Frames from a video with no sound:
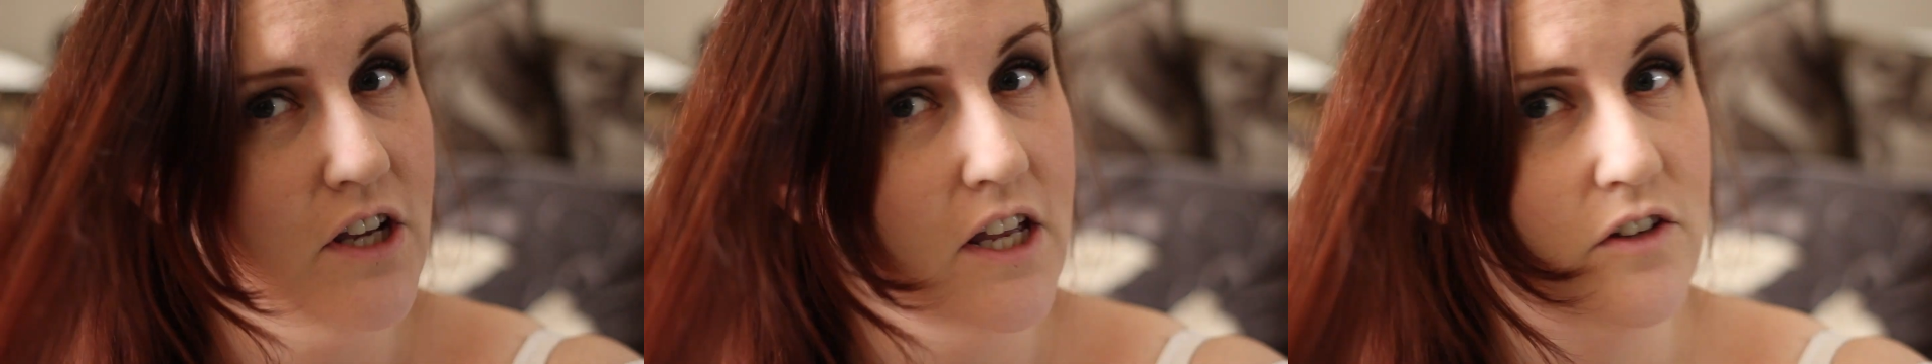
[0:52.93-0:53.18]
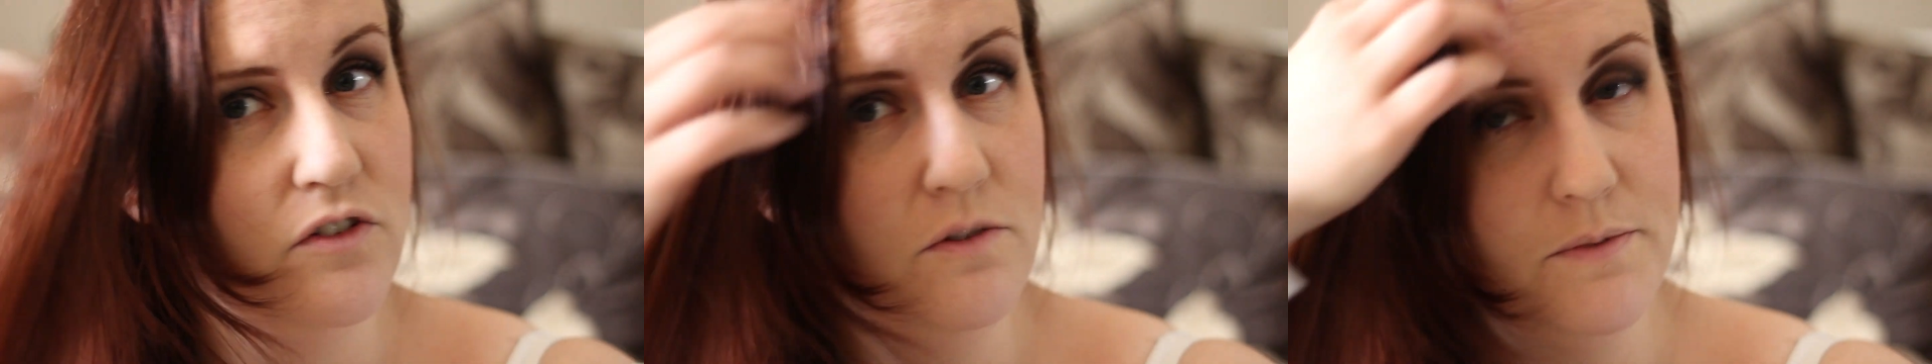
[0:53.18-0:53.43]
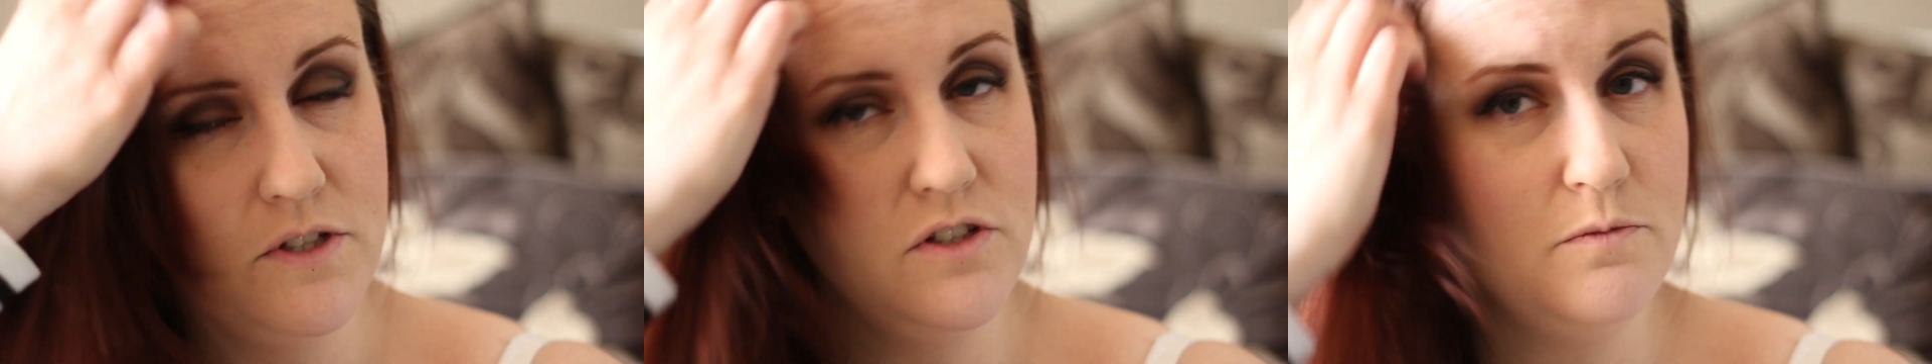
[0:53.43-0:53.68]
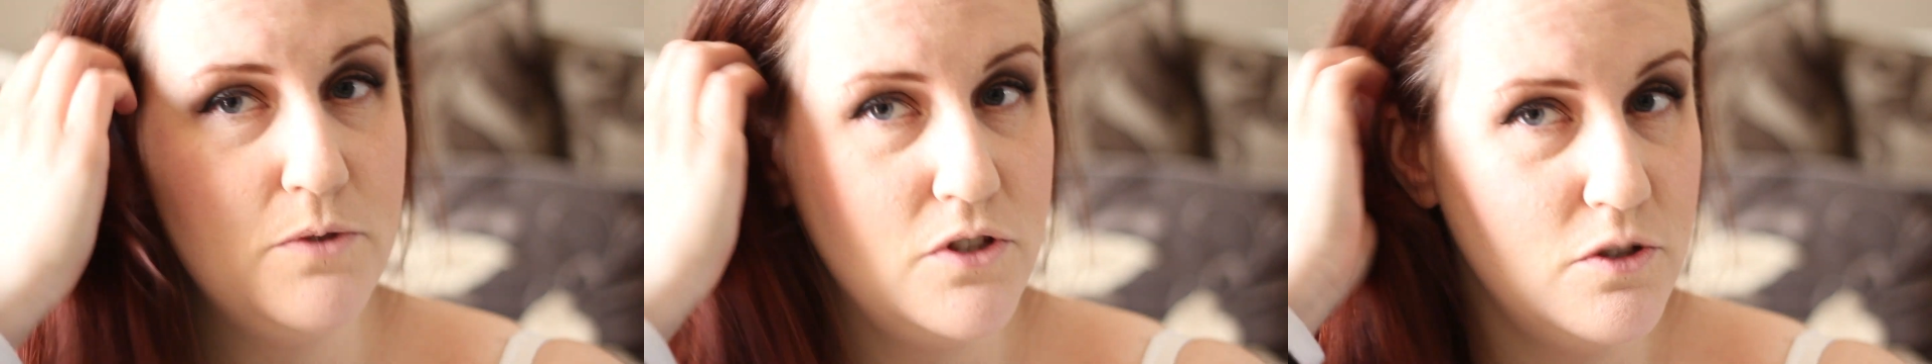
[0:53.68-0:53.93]
looking super
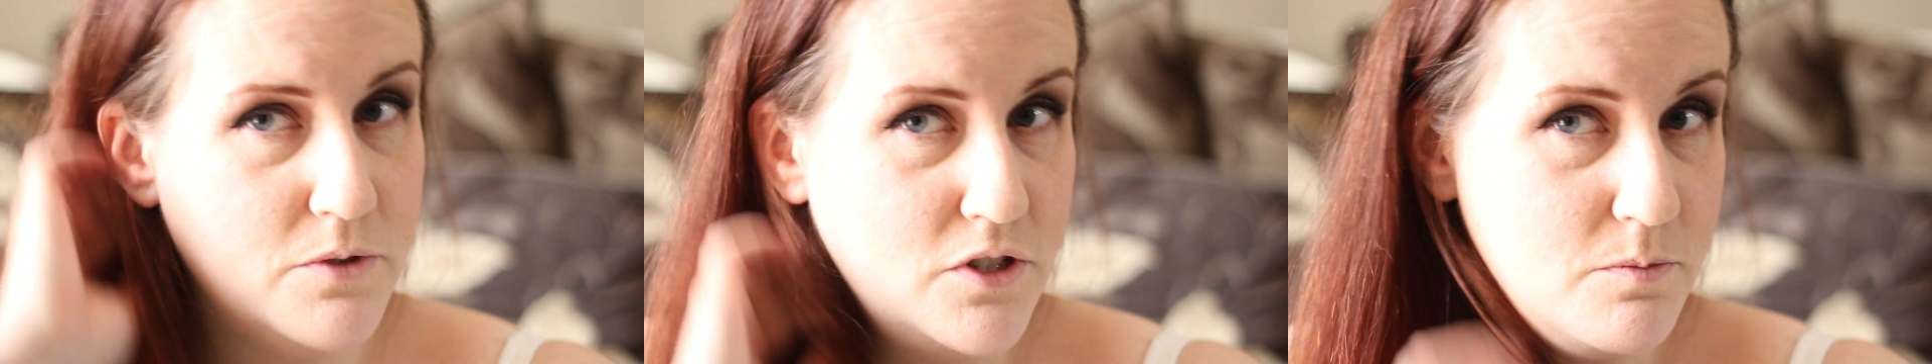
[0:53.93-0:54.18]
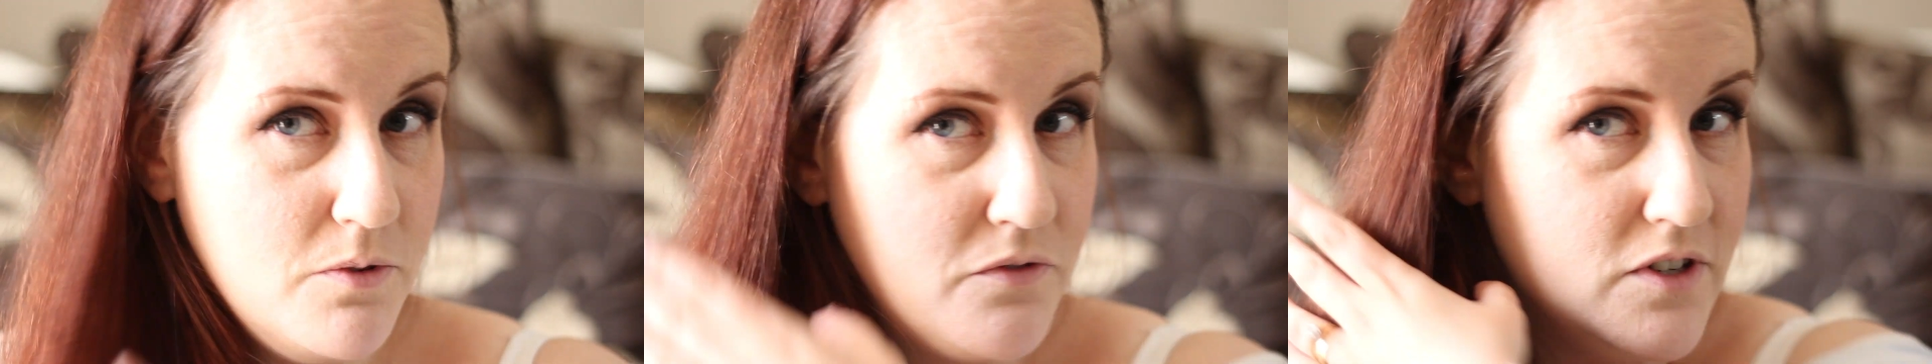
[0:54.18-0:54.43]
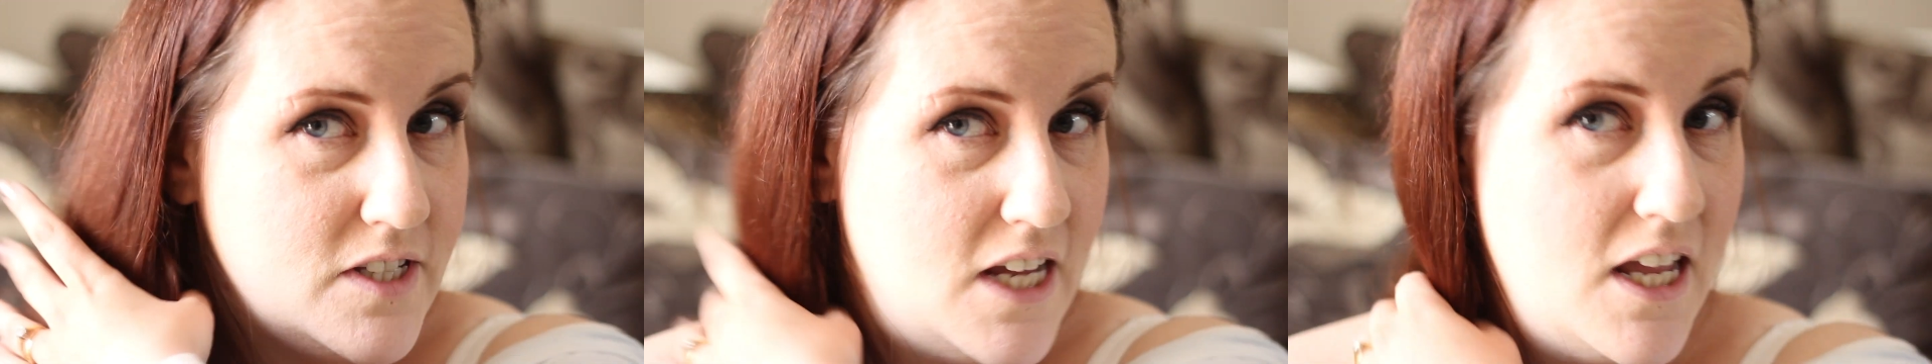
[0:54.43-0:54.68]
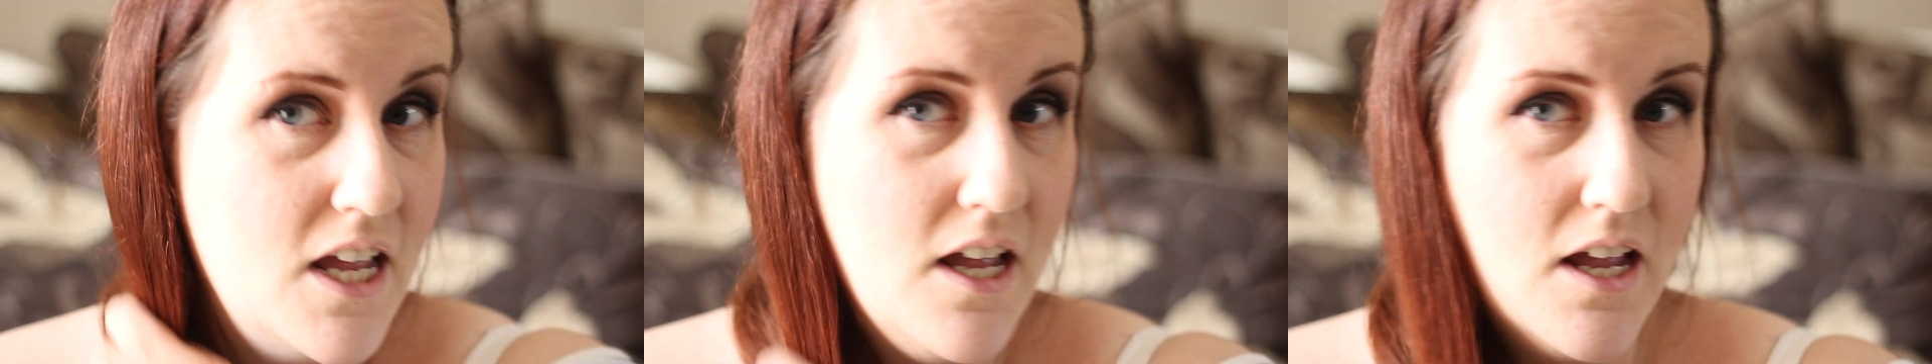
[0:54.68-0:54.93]
duper
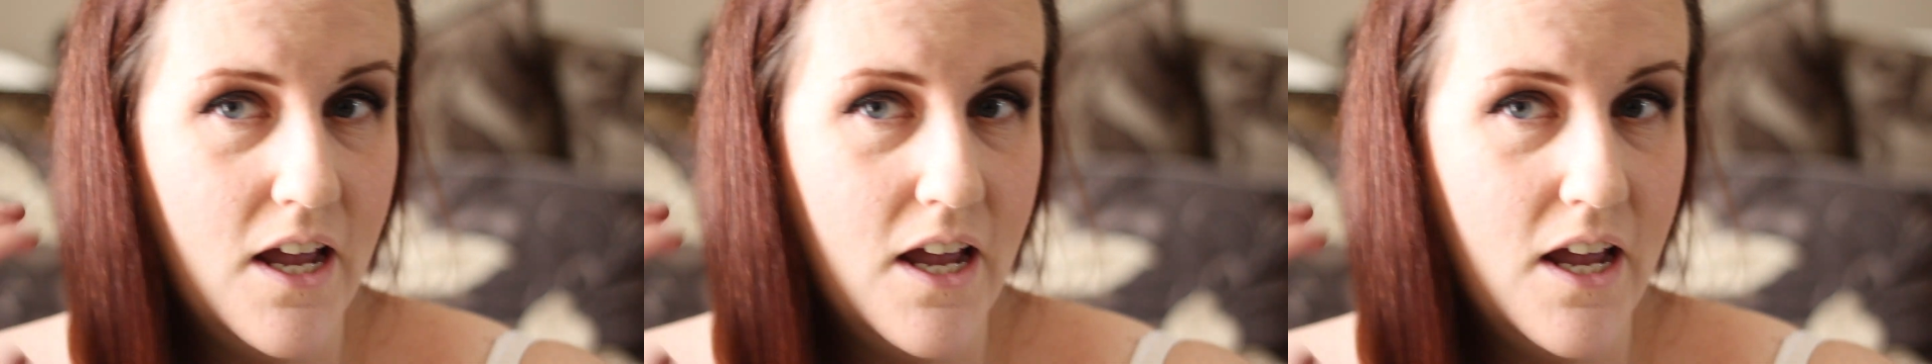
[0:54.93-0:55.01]
frizzy,